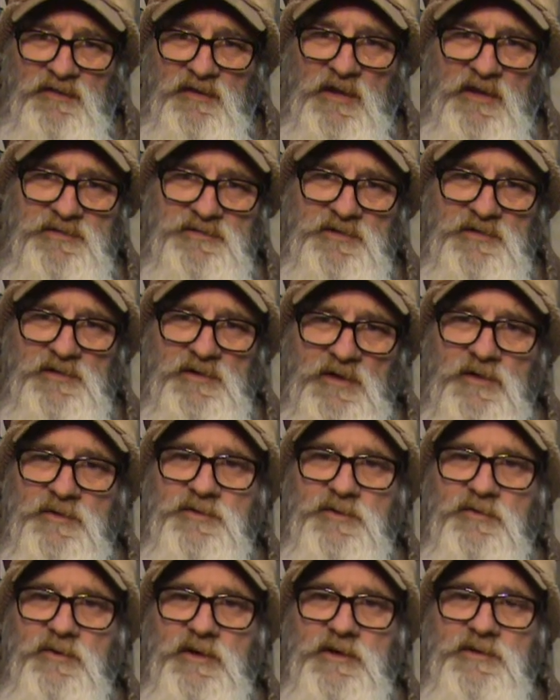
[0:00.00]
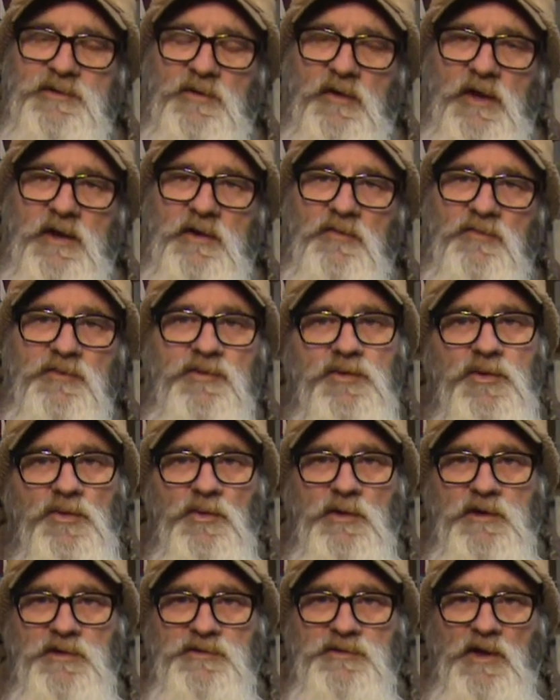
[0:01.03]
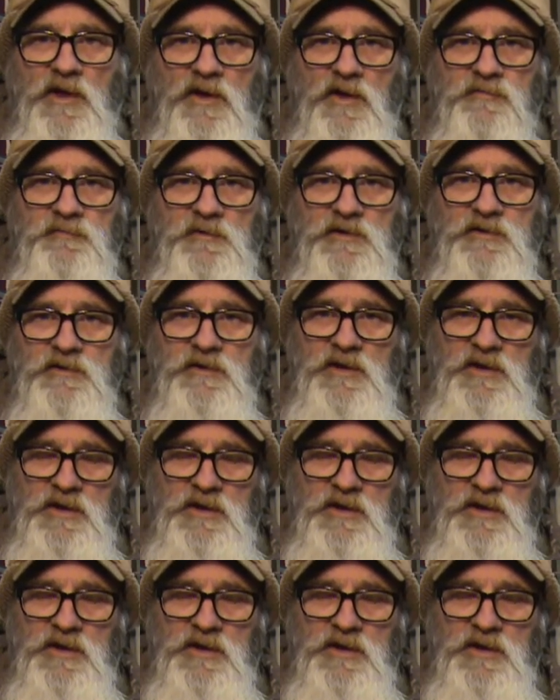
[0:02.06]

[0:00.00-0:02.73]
that's a luxury, so I don't do it as often.